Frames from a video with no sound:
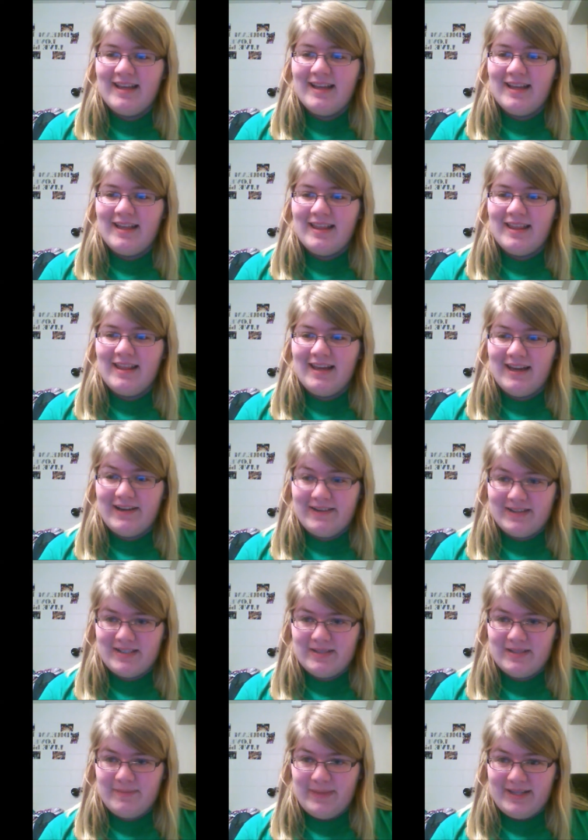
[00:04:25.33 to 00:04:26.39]
They are
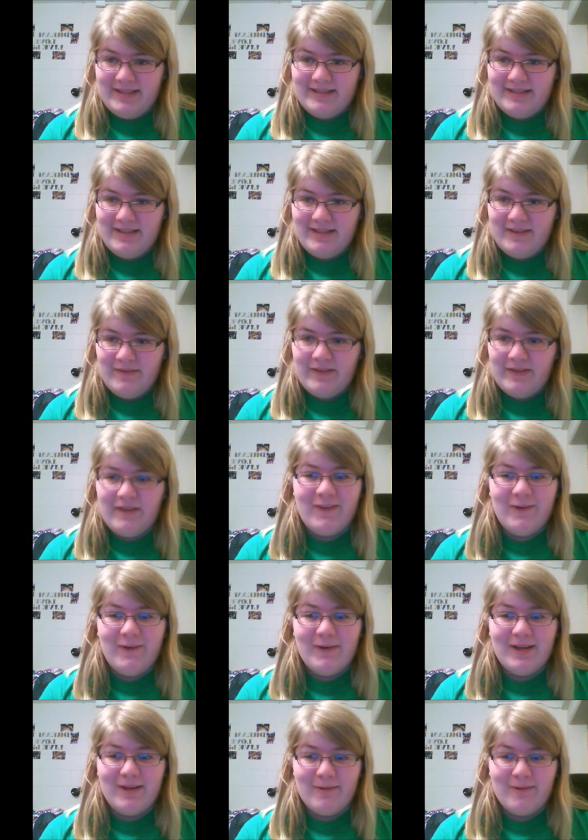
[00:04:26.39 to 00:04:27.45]
expensive. If you
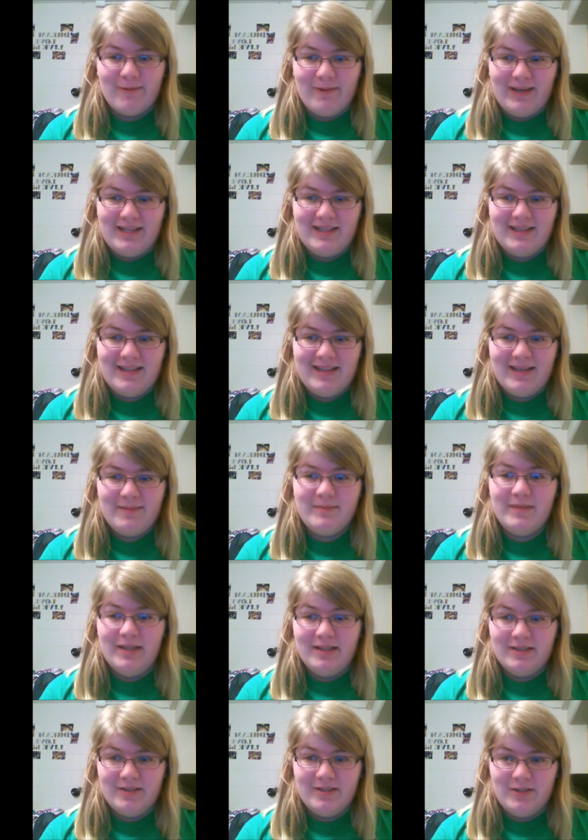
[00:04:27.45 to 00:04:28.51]
can rent them,
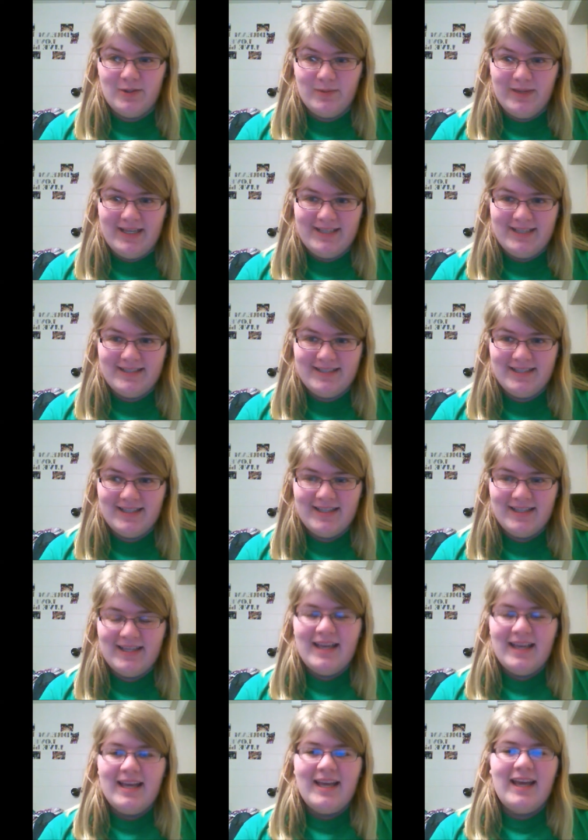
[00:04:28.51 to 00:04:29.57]
do it.
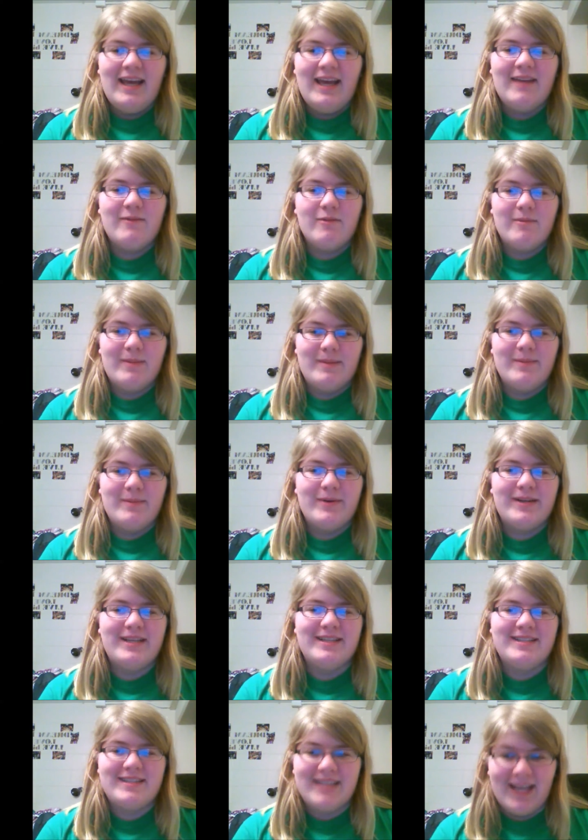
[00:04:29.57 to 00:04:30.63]
And remember
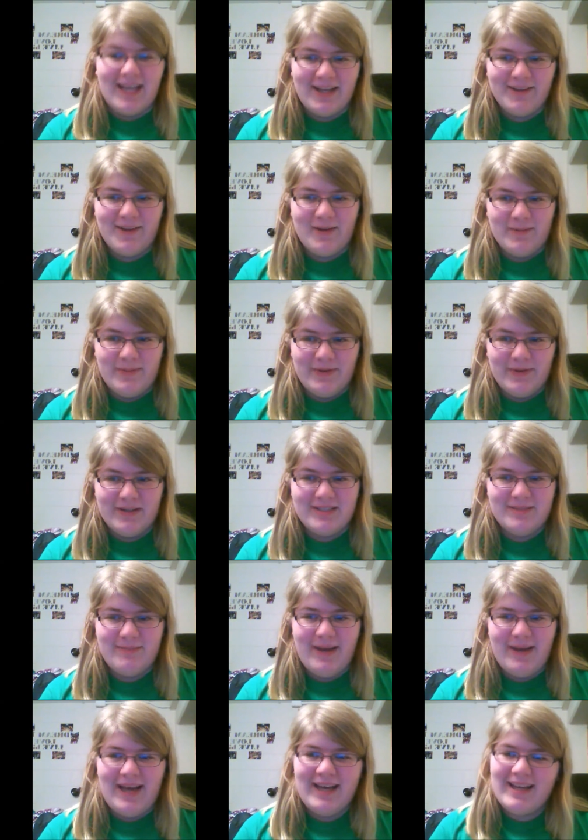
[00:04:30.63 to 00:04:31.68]
to sell your books
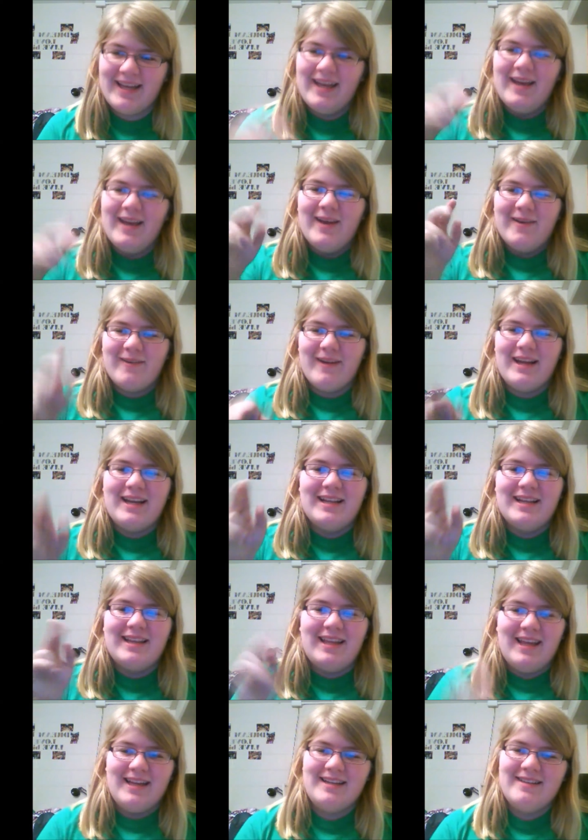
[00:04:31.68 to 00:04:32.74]
back right at
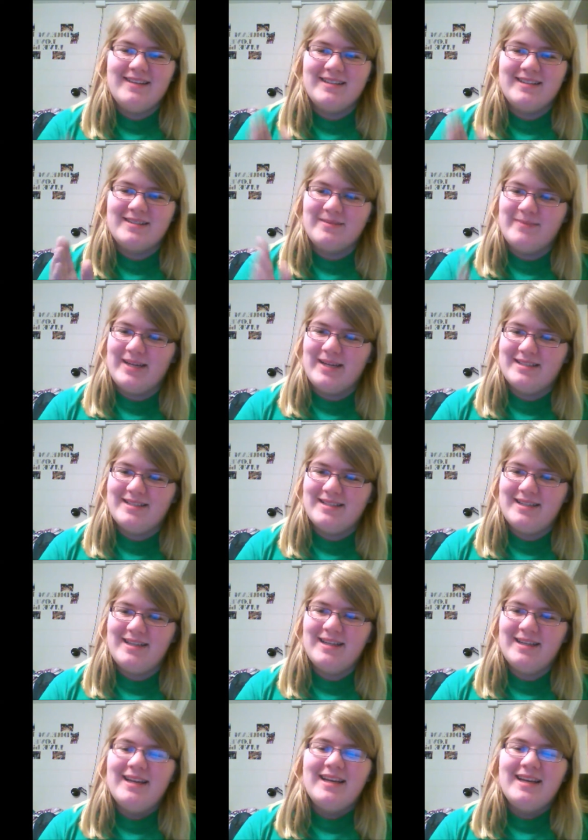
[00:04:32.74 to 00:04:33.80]
the end of the
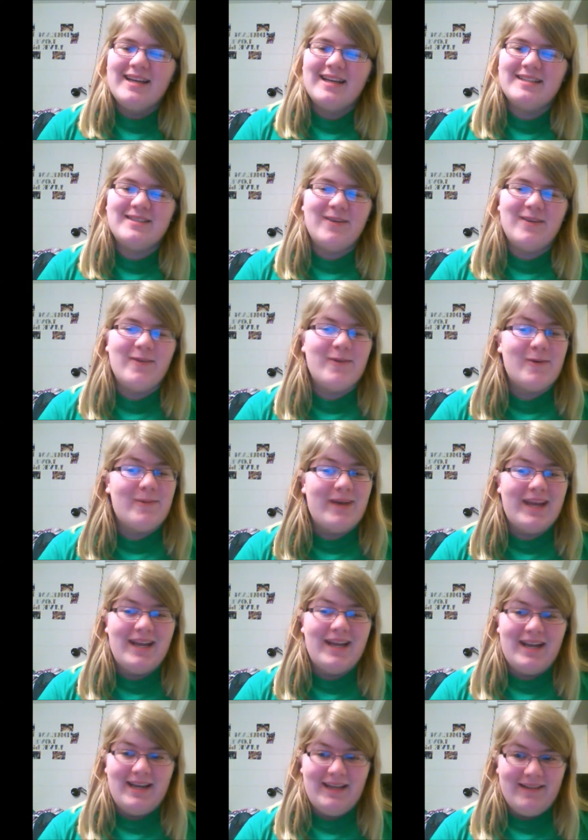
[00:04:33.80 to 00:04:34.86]
semester, because if you wait
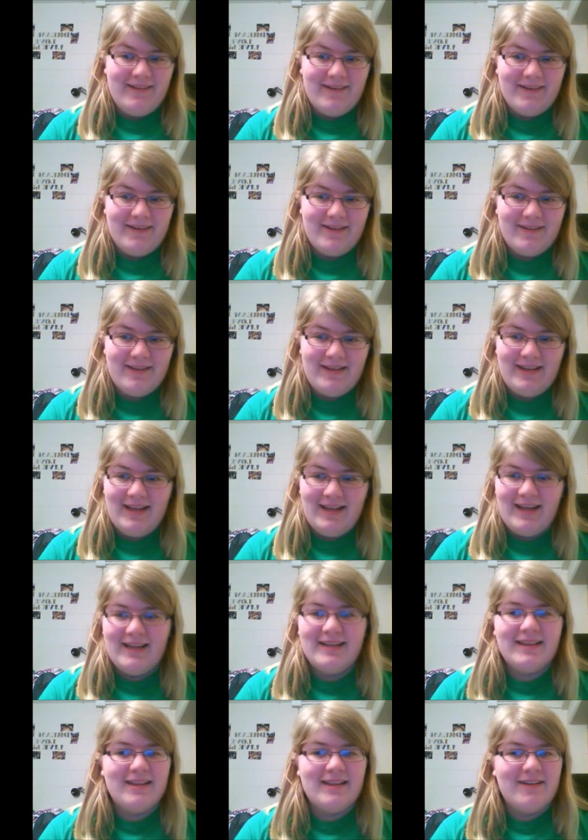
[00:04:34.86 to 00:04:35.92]
any longer than that,
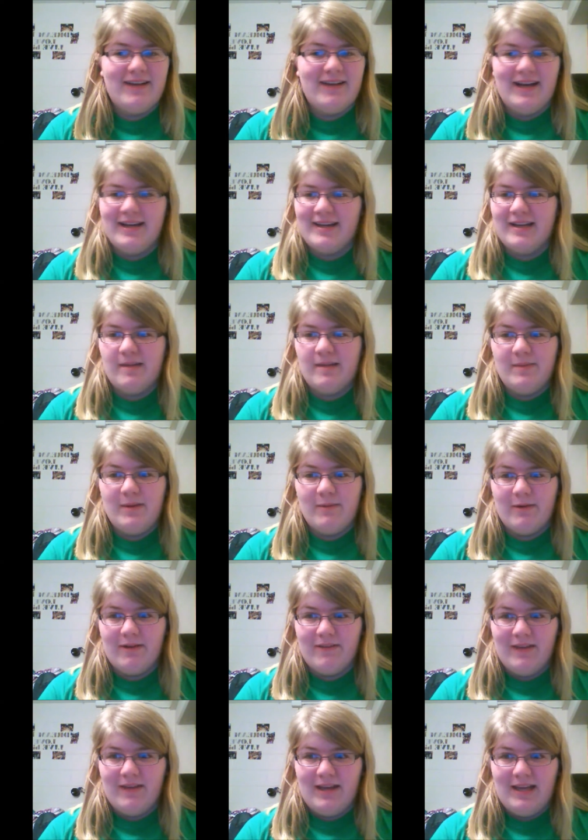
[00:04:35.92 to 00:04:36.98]
they're not going to be
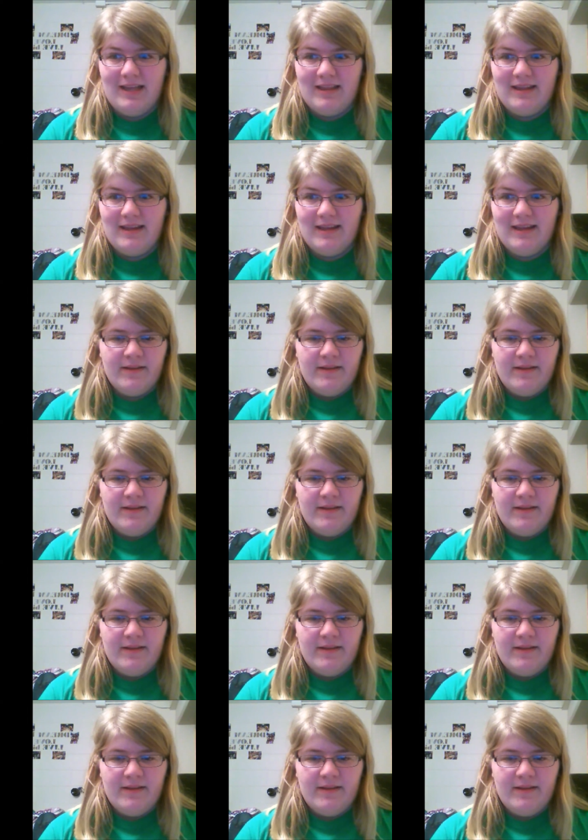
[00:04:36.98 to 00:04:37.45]
worth anything.